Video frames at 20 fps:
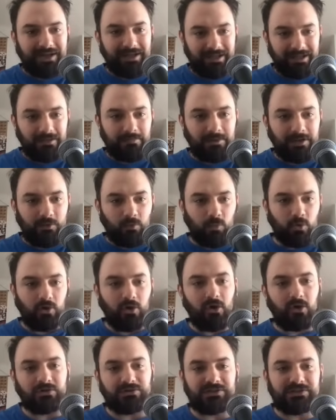him, and we're
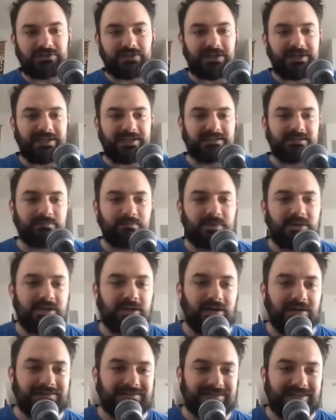all just like his
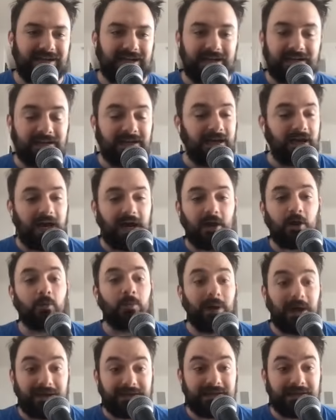peons. And I don't mind